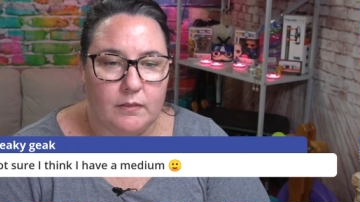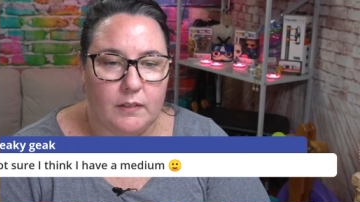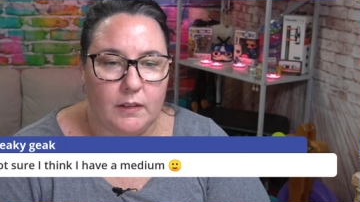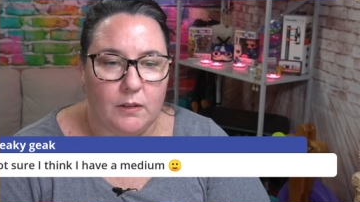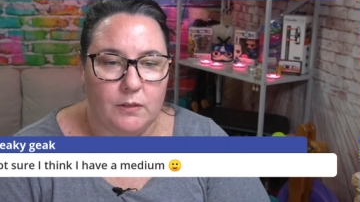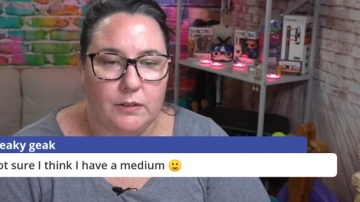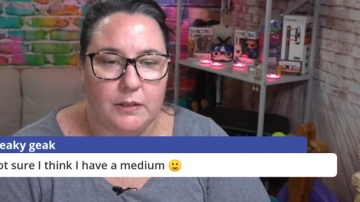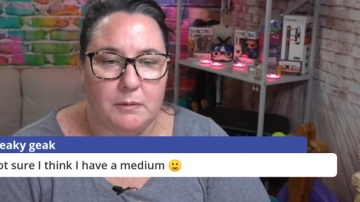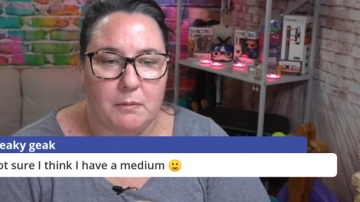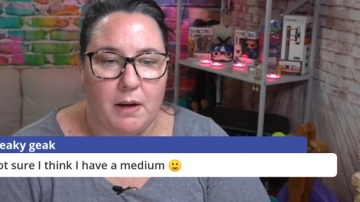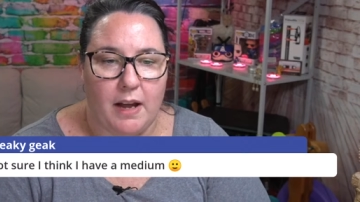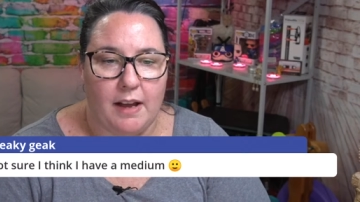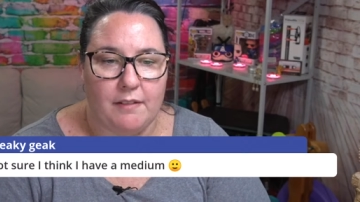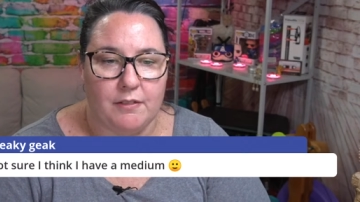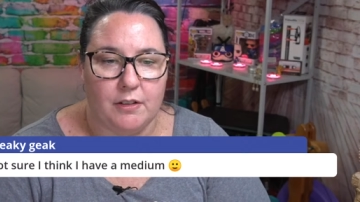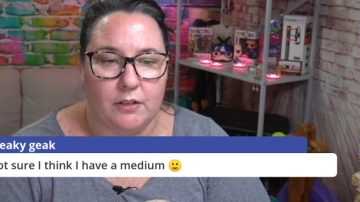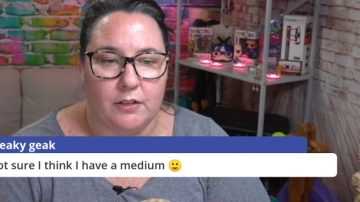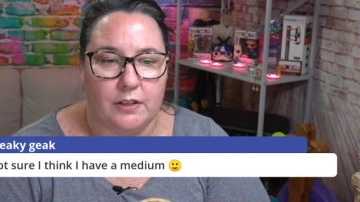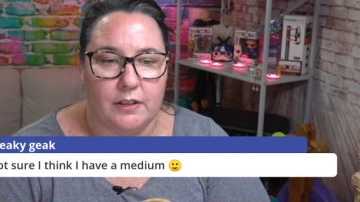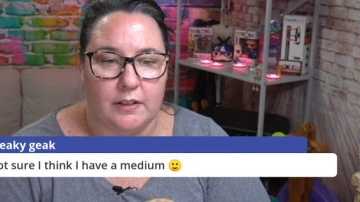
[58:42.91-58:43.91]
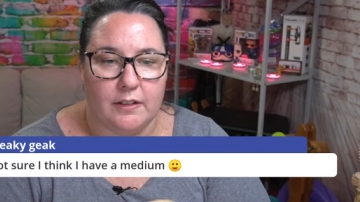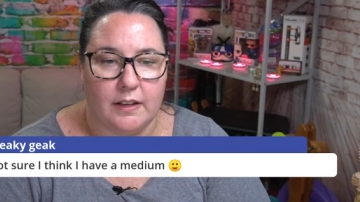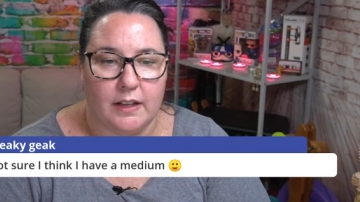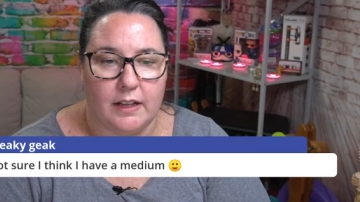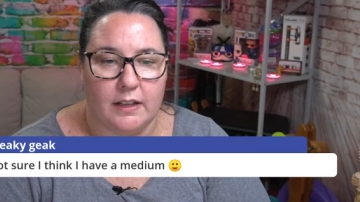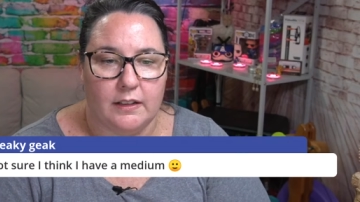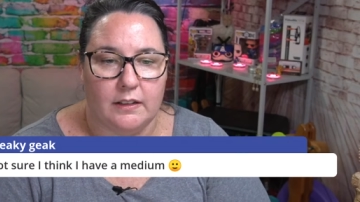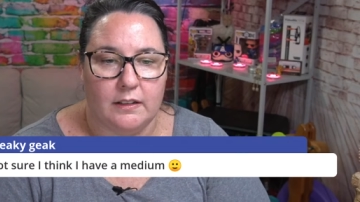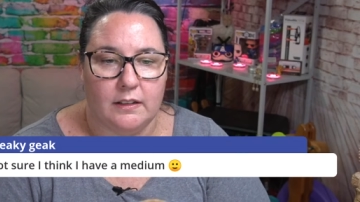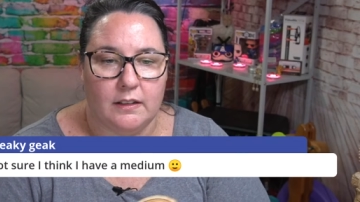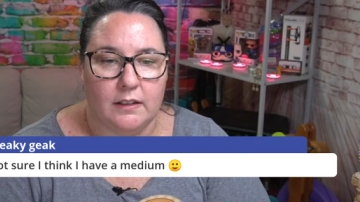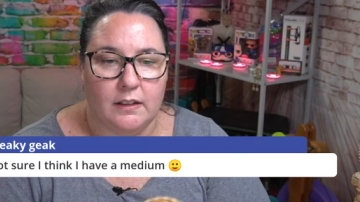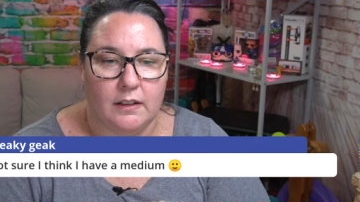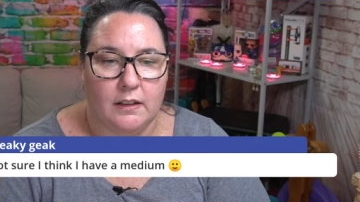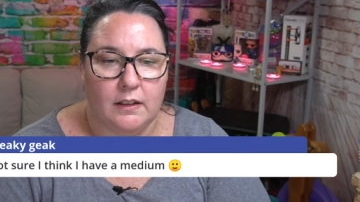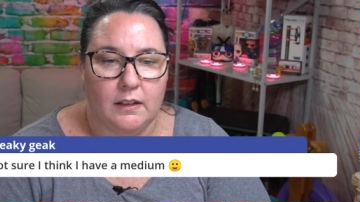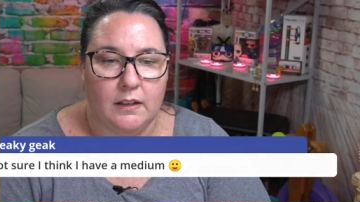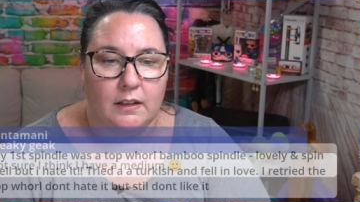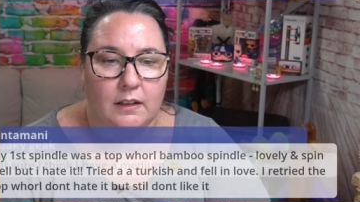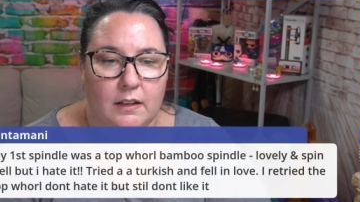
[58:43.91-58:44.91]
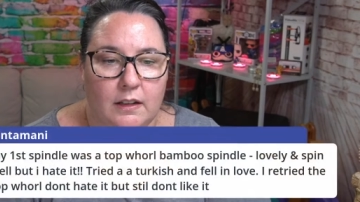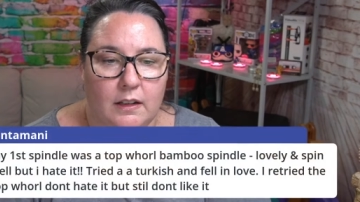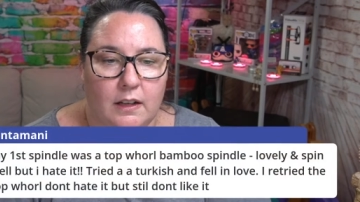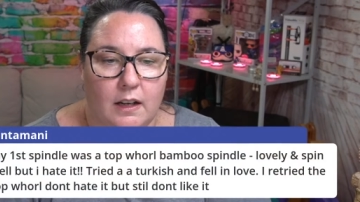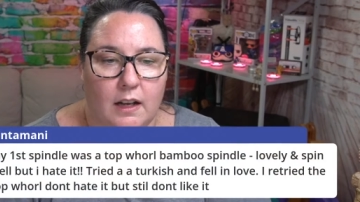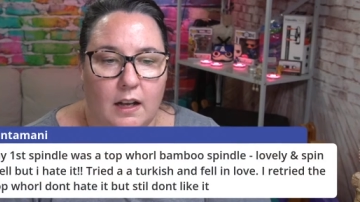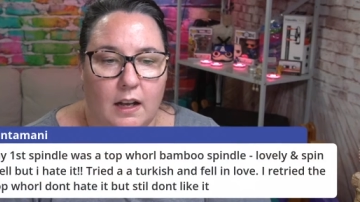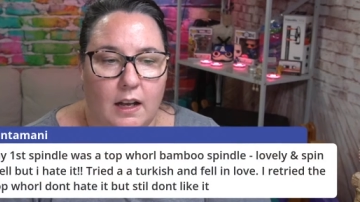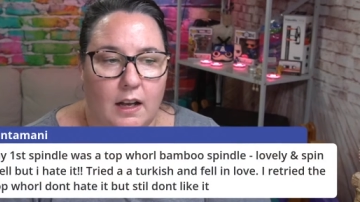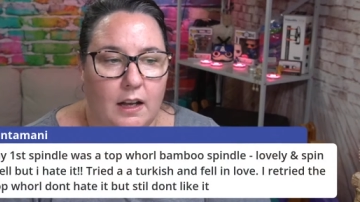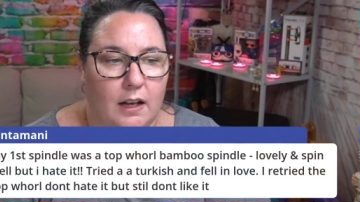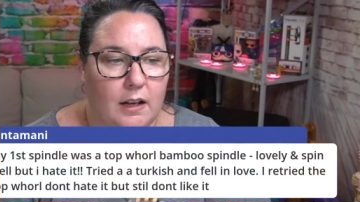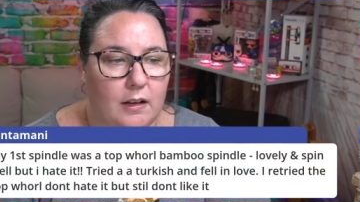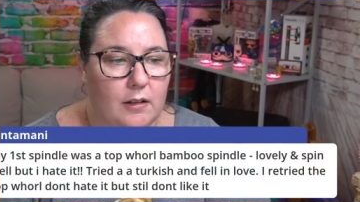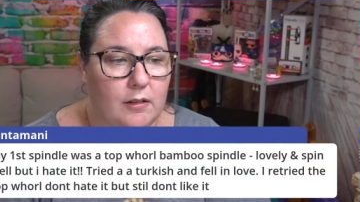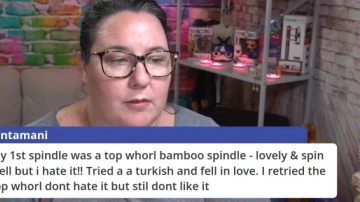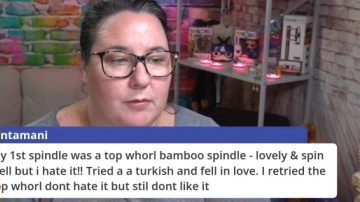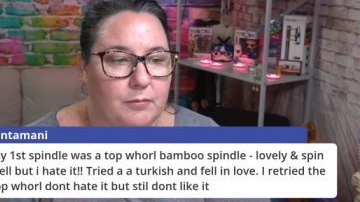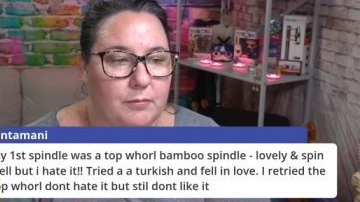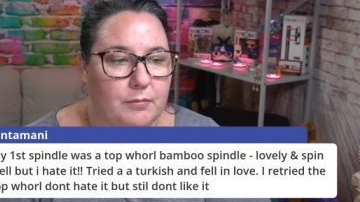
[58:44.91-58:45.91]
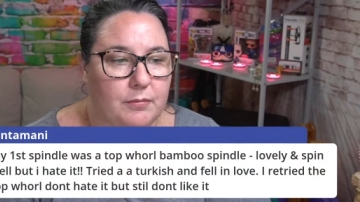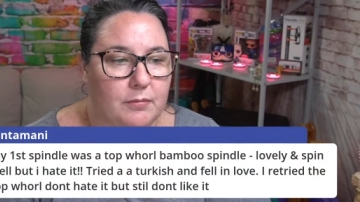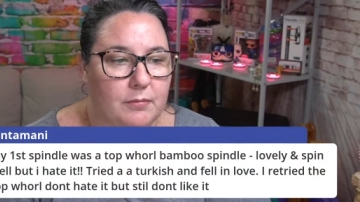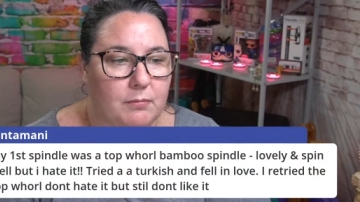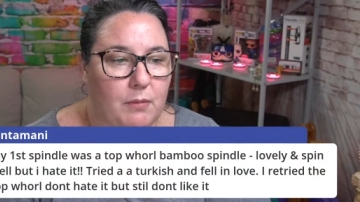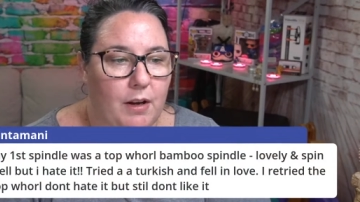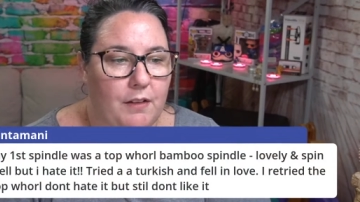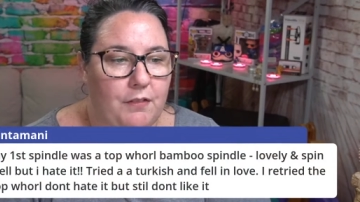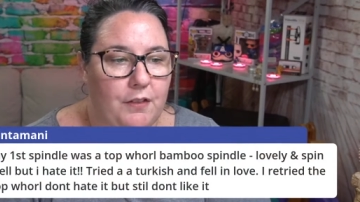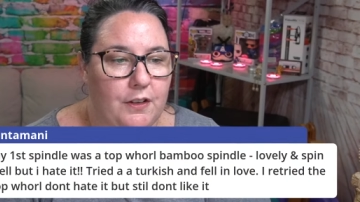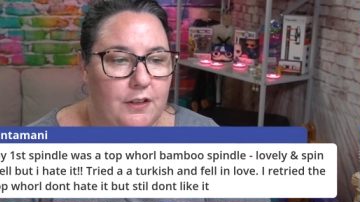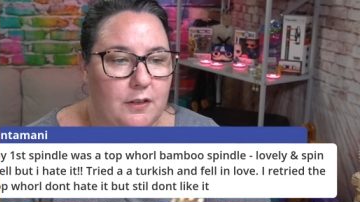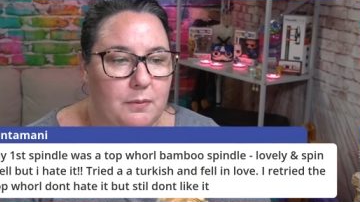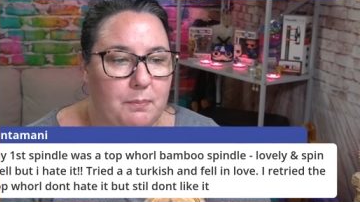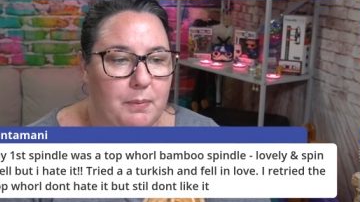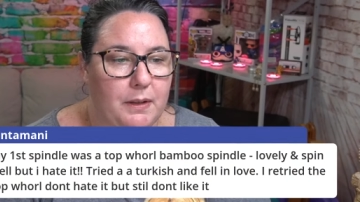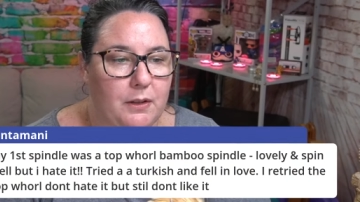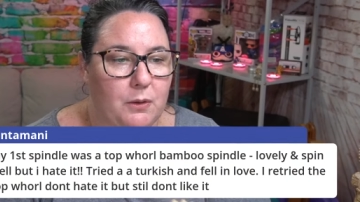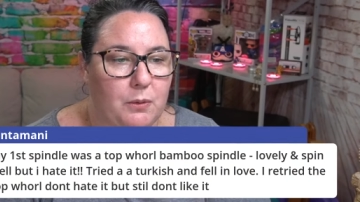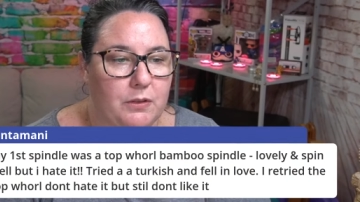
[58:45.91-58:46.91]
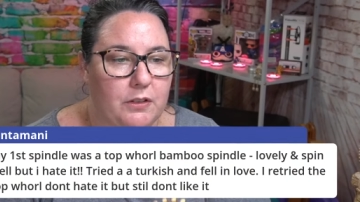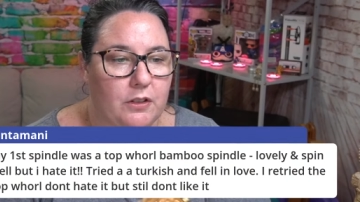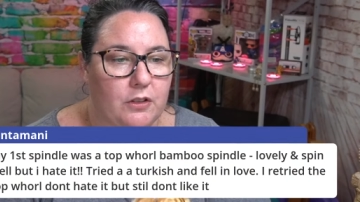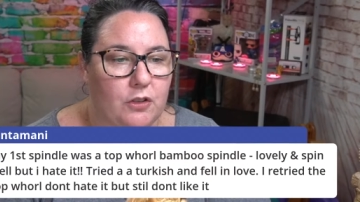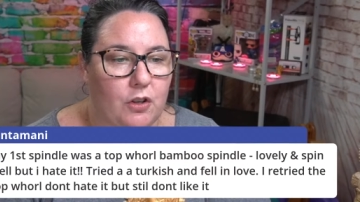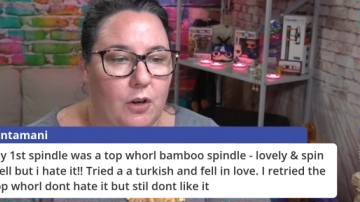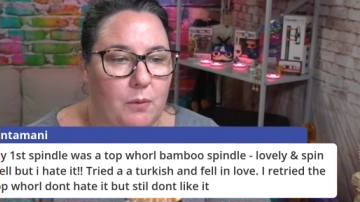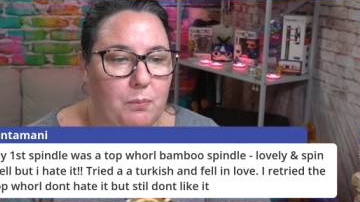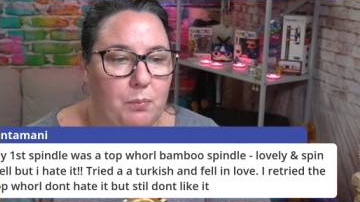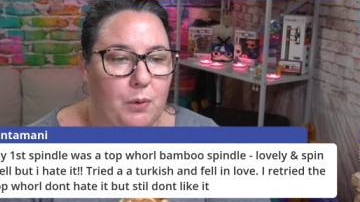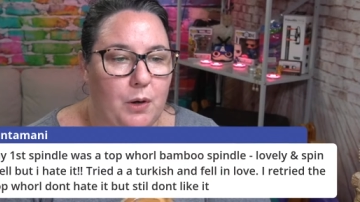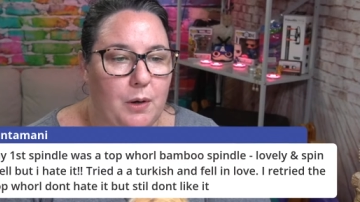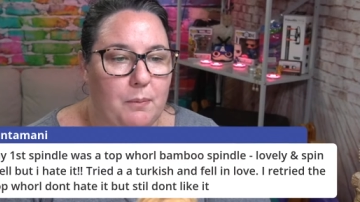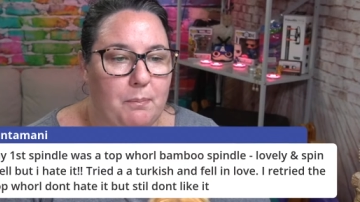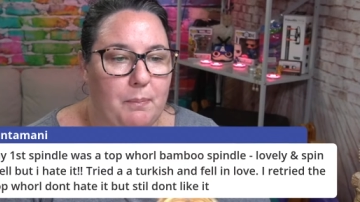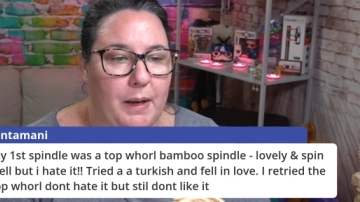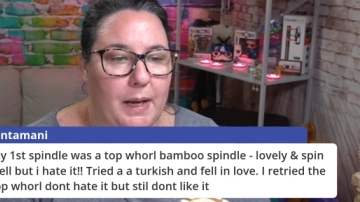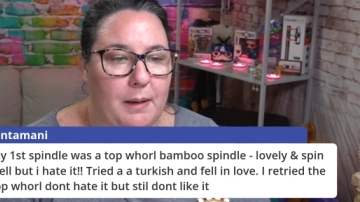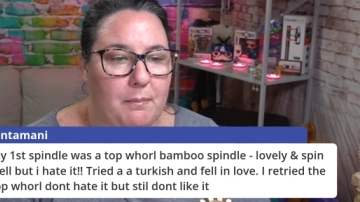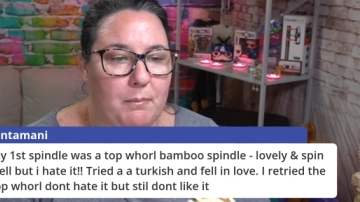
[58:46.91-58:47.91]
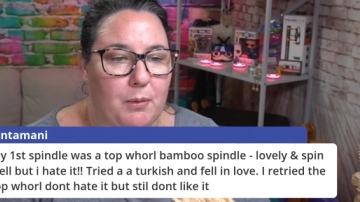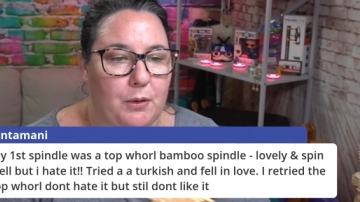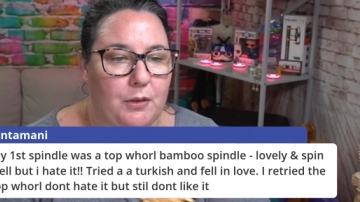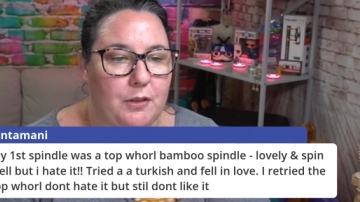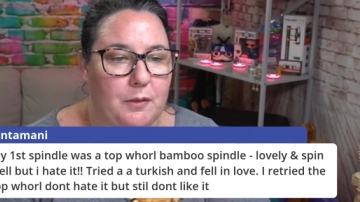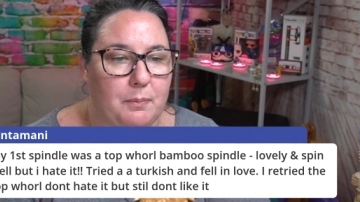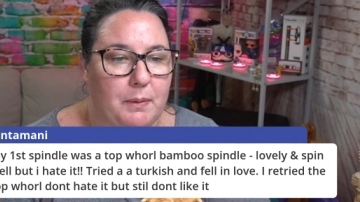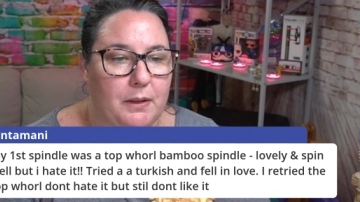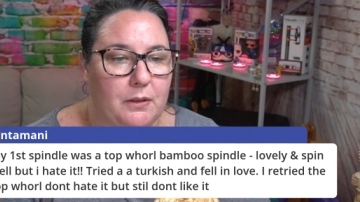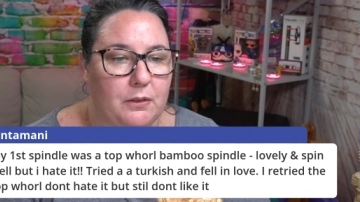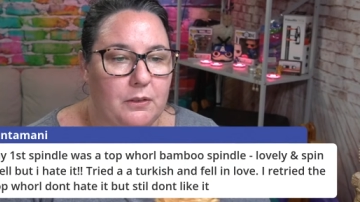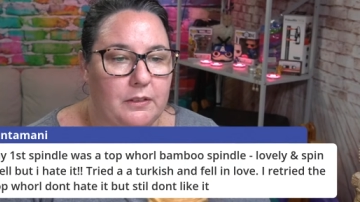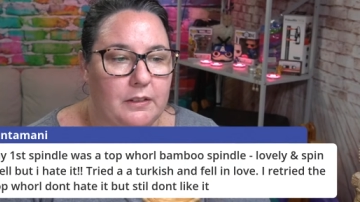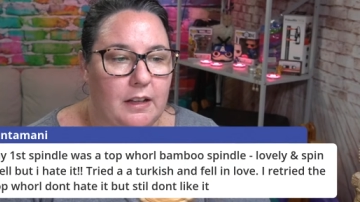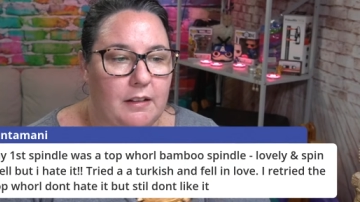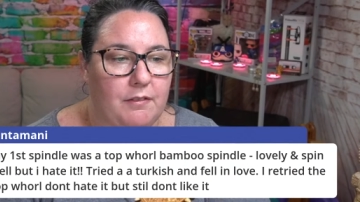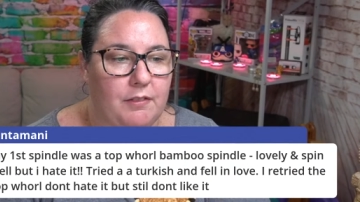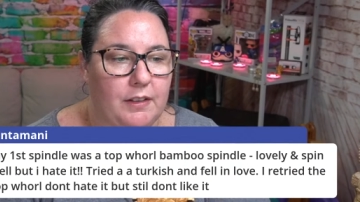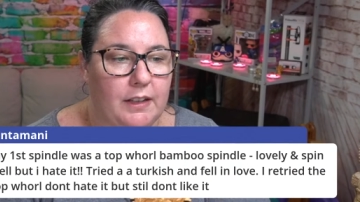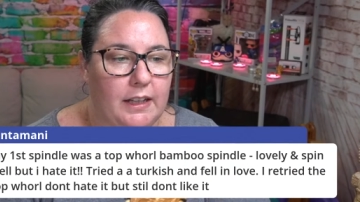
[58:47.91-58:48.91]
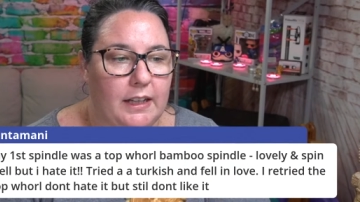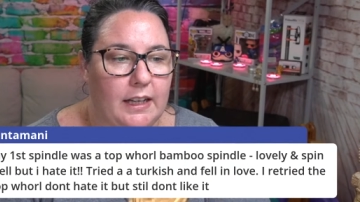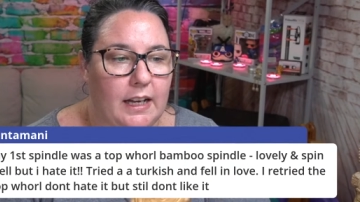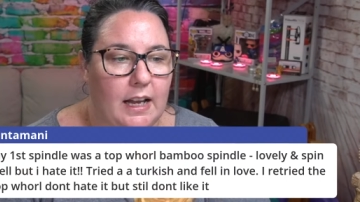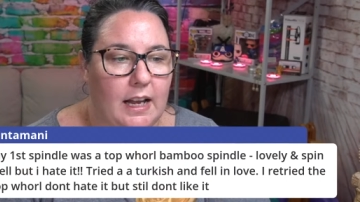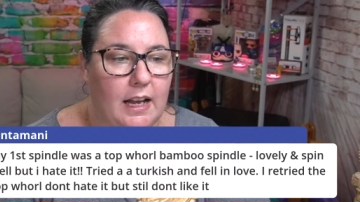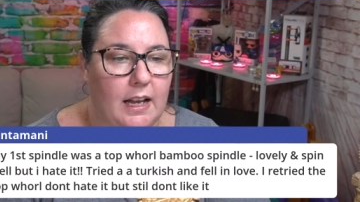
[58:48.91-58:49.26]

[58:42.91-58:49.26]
Well, you might have to look at that. Um, my first spindle was a top whirl bamboo spindle, lovely